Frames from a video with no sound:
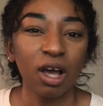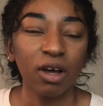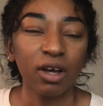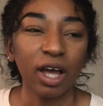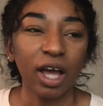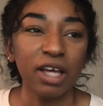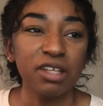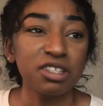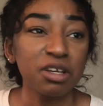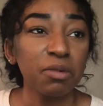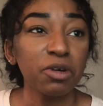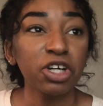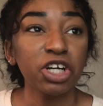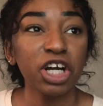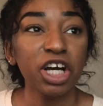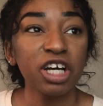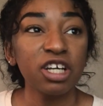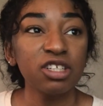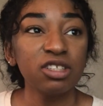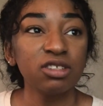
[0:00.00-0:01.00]
Okay, some are
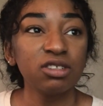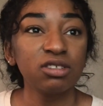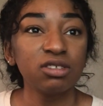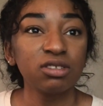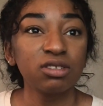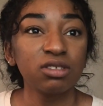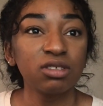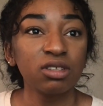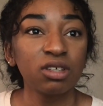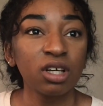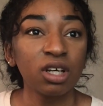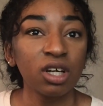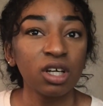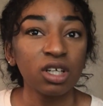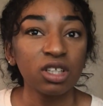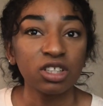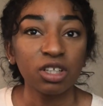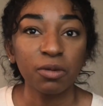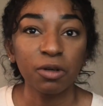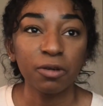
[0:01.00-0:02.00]
good,
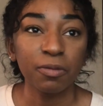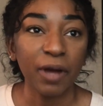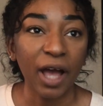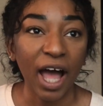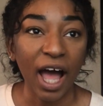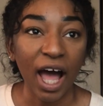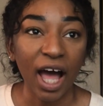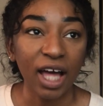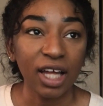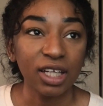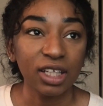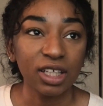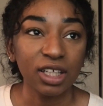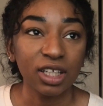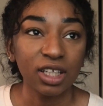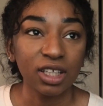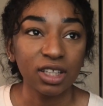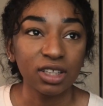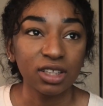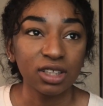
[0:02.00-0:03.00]
some are bad,
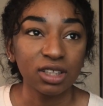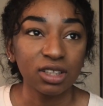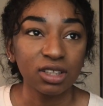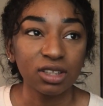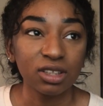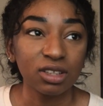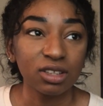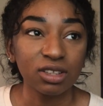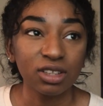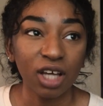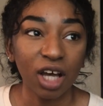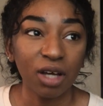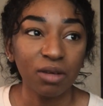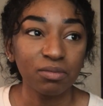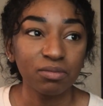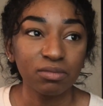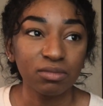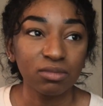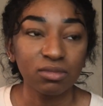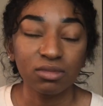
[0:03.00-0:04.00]
and
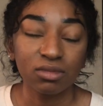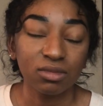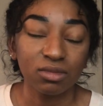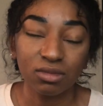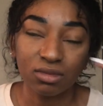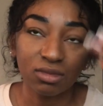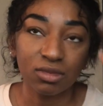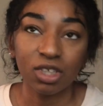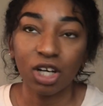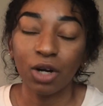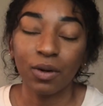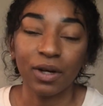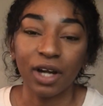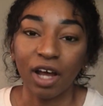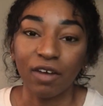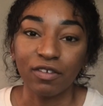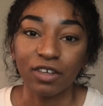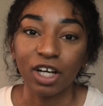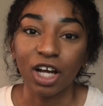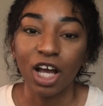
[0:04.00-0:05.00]
some or
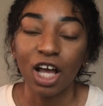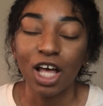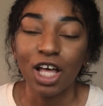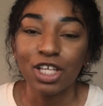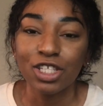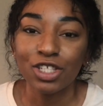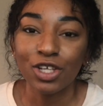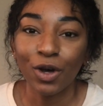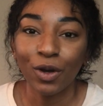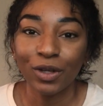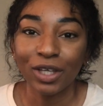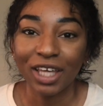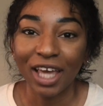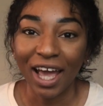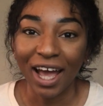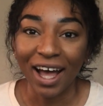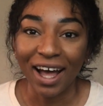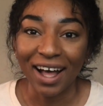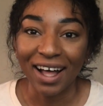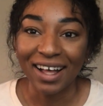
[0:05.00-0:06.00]
whatever. So
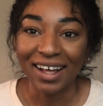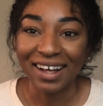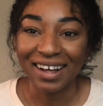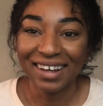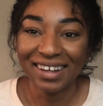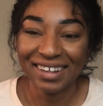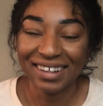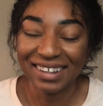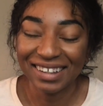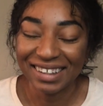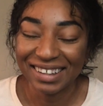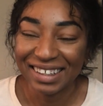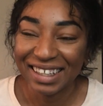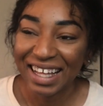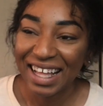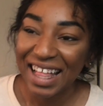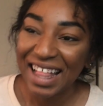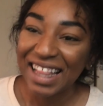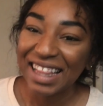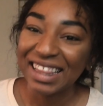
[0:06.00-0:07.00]
yeah,
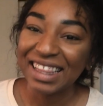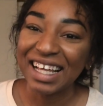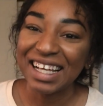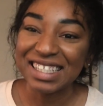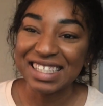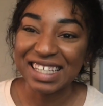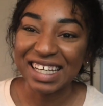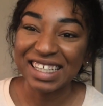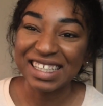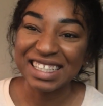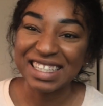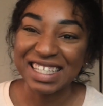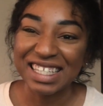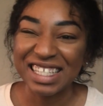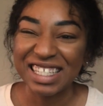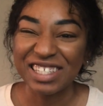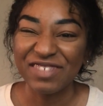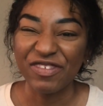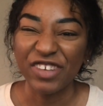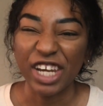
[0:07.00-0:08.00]
let's get into
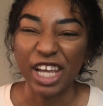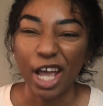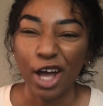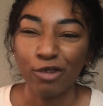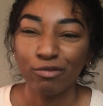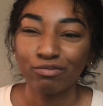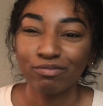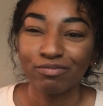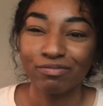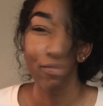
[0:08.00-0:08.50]
this video.